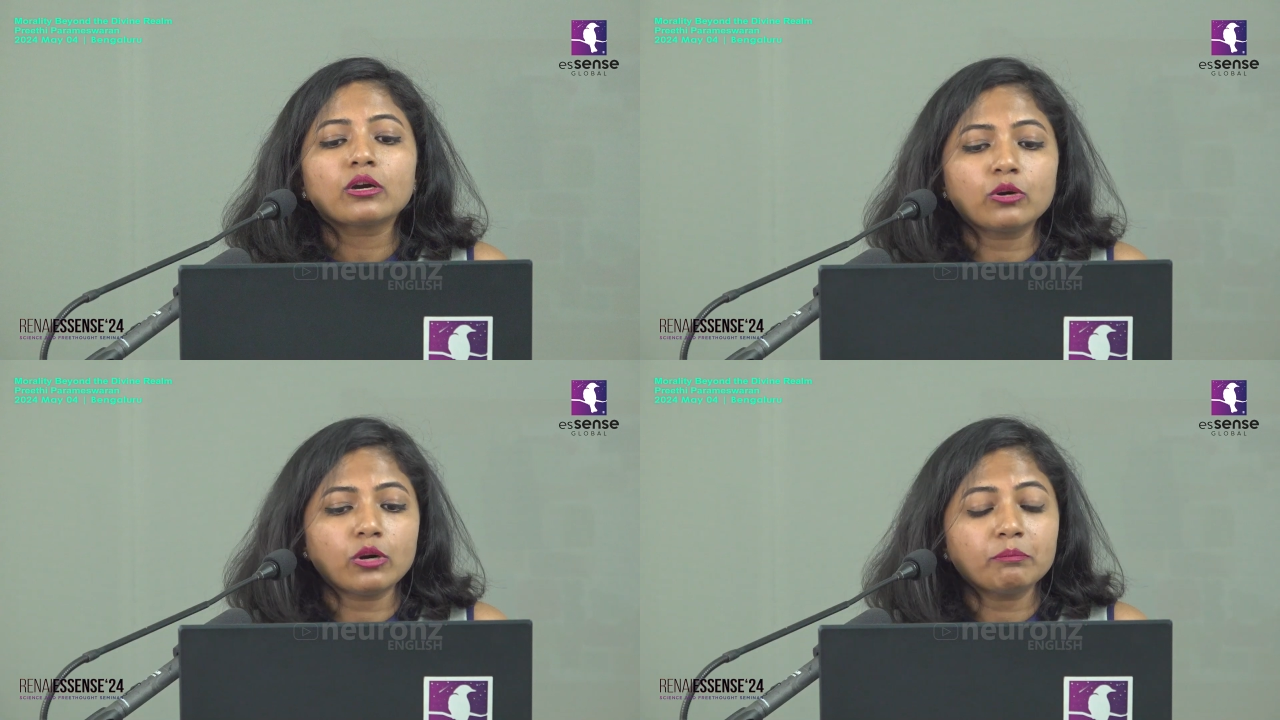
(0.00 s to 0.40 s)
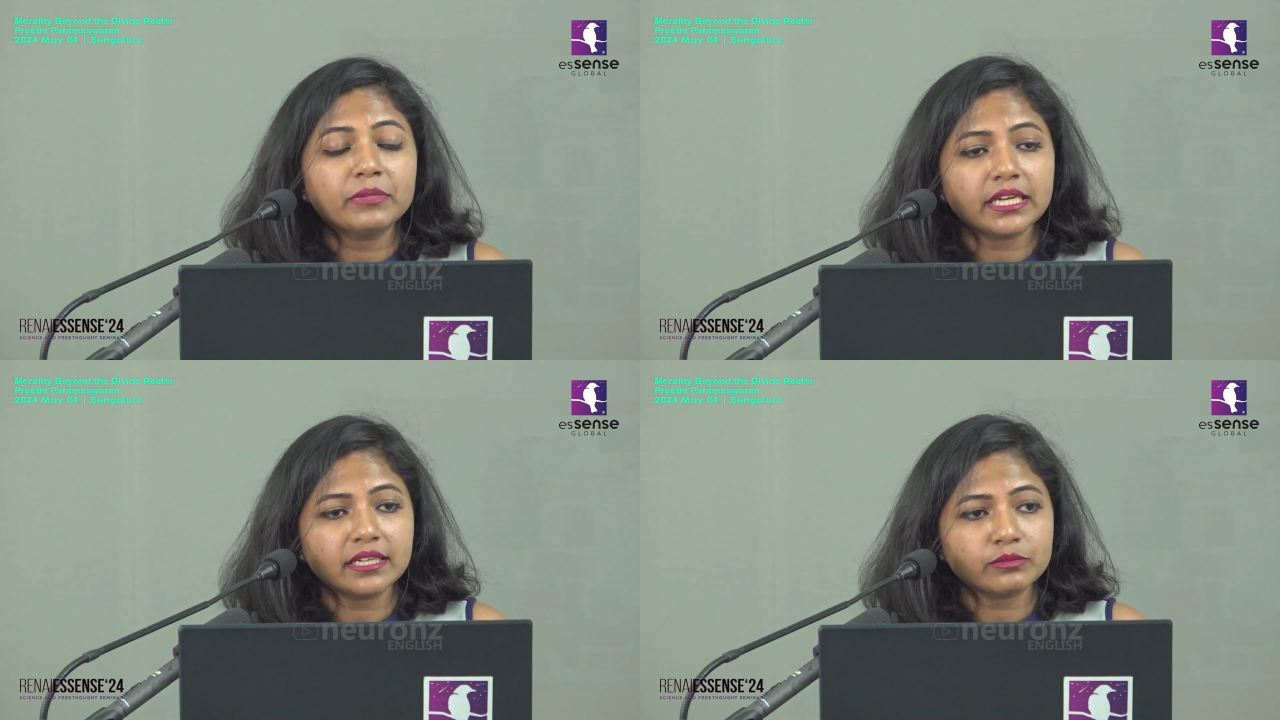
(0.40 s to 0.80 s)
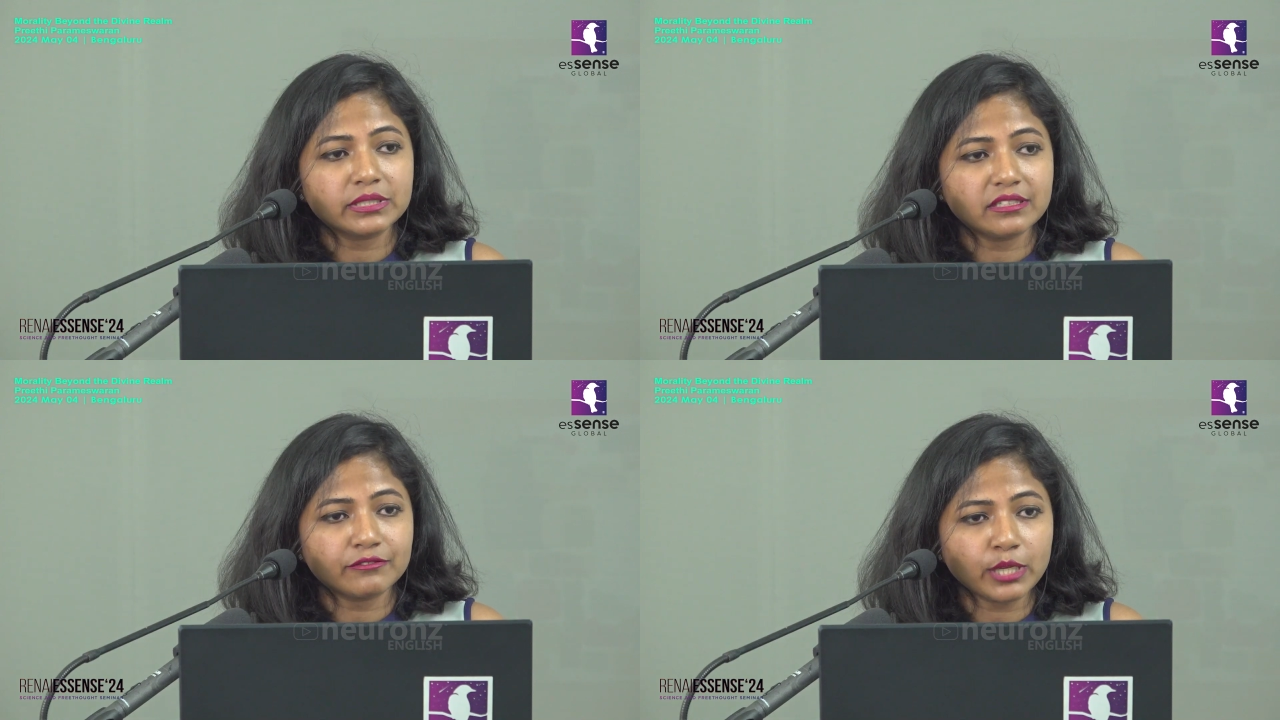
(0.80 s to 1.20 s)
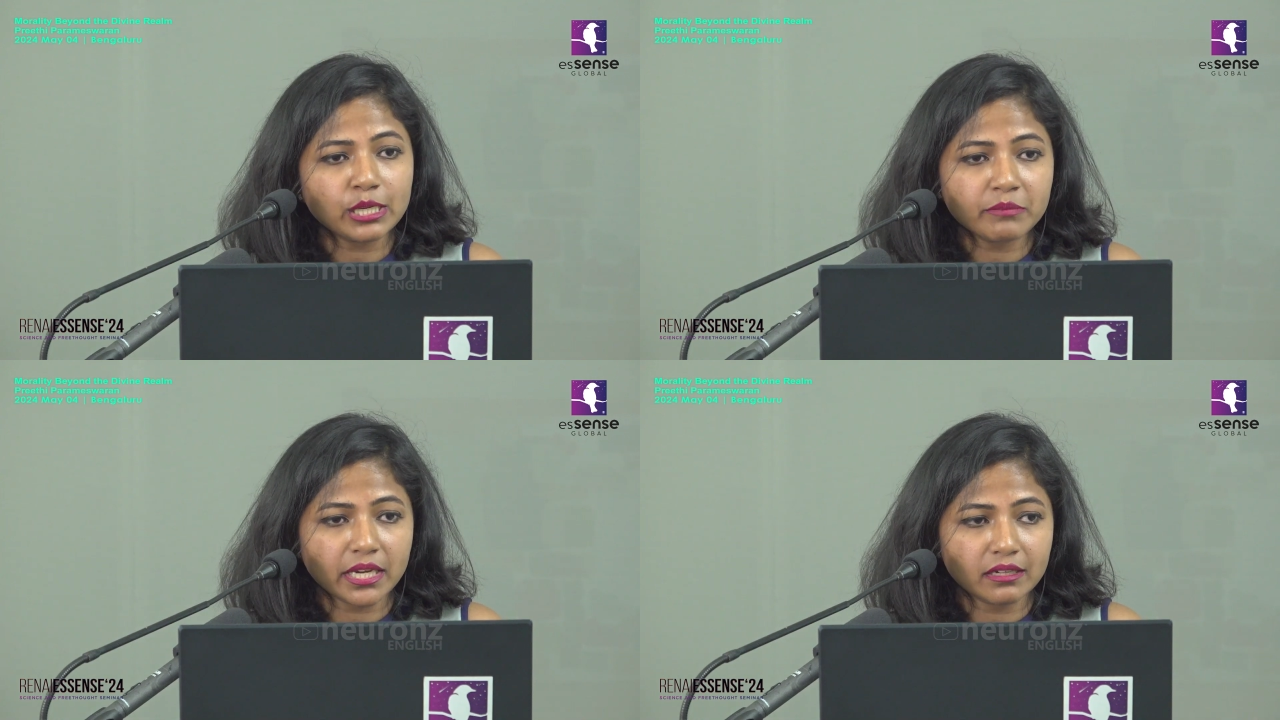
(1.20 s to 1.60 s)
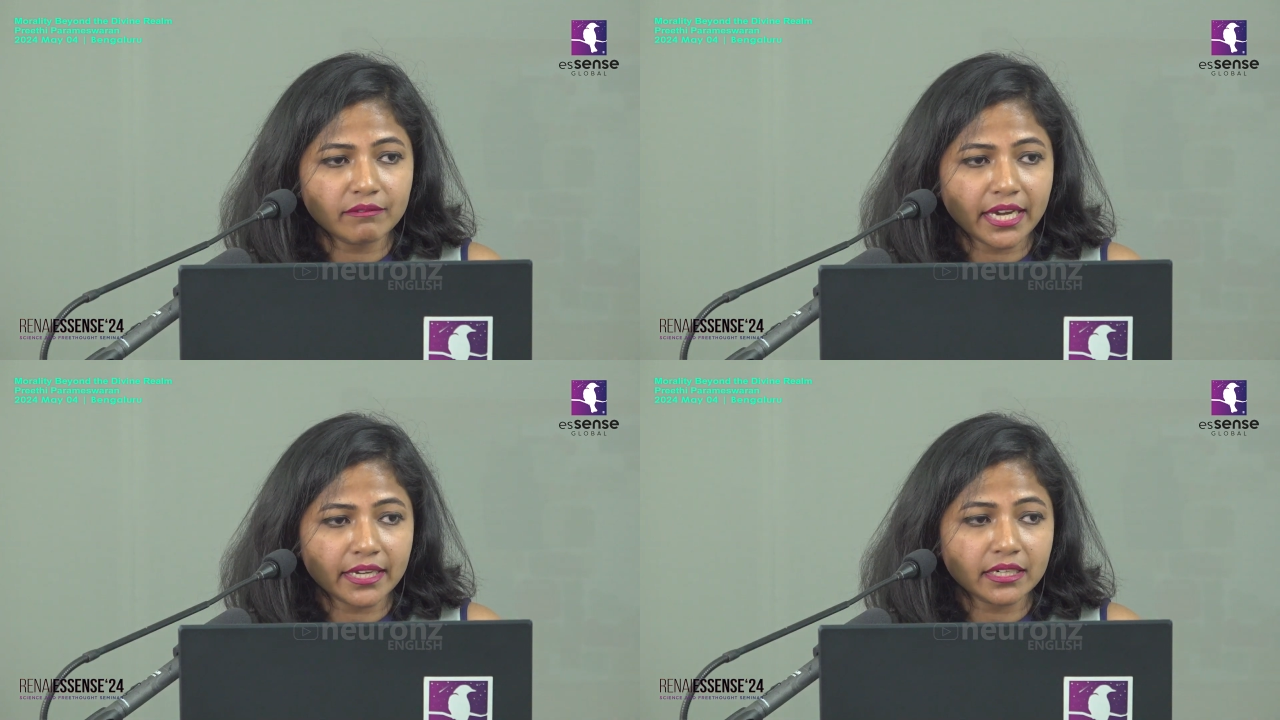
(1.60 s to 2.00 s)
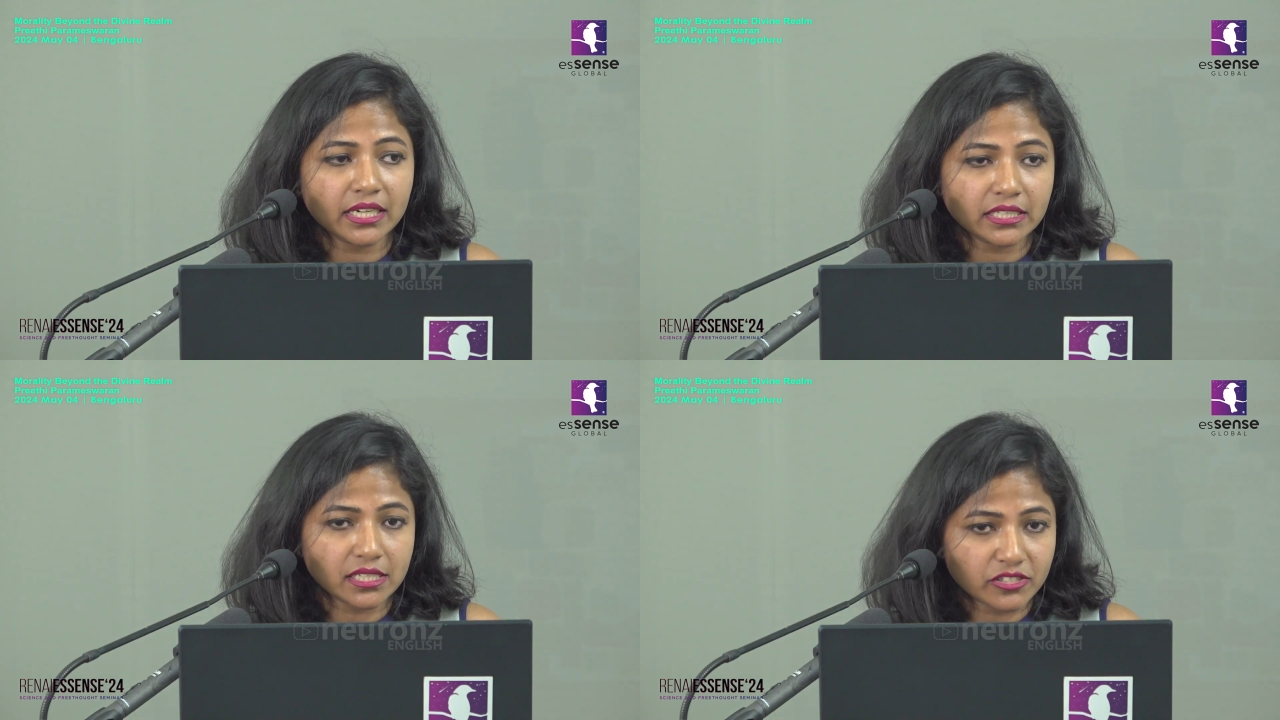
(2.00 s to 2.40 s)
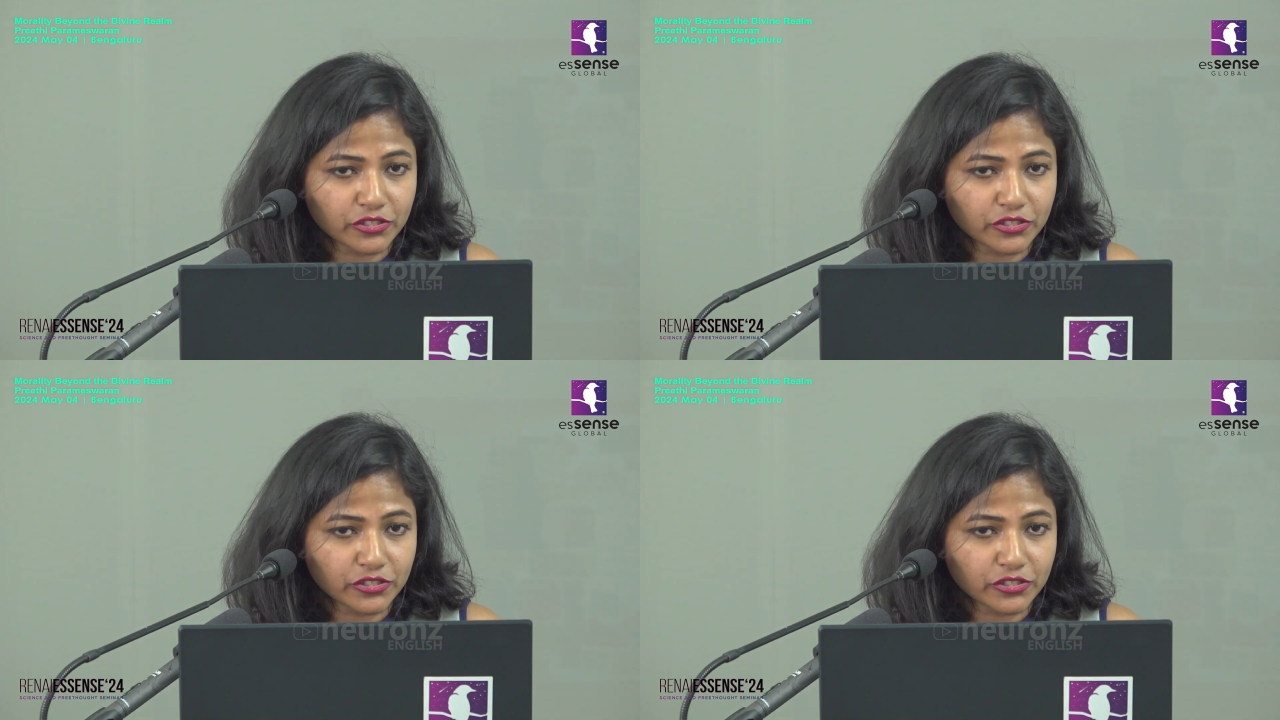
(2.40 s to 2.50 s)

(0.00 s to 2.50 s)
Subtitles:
copulate with the female, wherein it